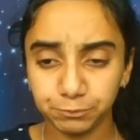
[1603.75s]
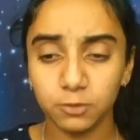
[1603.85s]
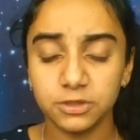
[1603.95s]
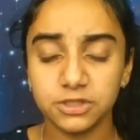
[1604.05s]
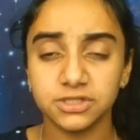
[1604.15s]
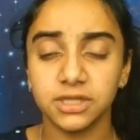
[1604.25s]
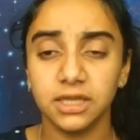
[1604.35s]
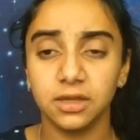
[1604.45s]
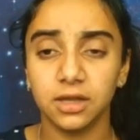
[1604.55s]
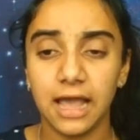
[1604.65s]
which is
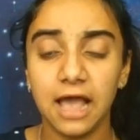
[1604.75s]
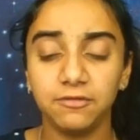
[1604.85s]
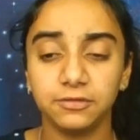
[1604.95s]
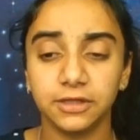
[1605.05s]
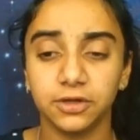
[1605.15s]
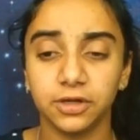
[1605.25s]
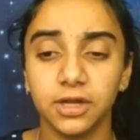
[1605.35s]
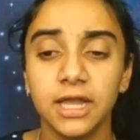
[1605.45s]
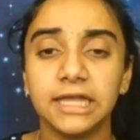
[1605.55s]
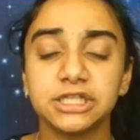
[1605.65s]
the half liter,
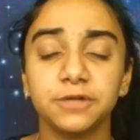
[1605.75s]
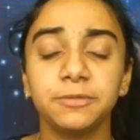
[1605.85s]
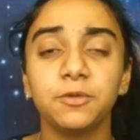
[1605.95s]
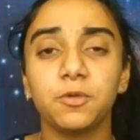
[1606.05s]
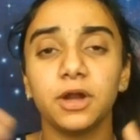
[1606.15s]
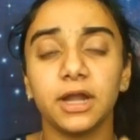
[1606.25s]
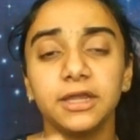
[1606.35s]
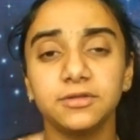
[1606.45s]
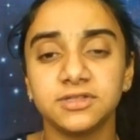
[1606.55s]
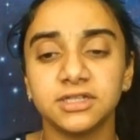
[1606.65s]
it's going to be what I
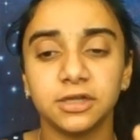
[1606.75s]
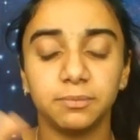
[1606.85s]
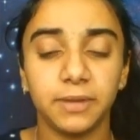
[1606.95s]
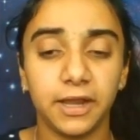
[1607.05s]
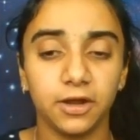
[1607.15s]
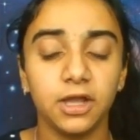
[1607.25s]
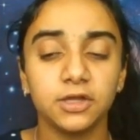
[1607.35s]
use to compare.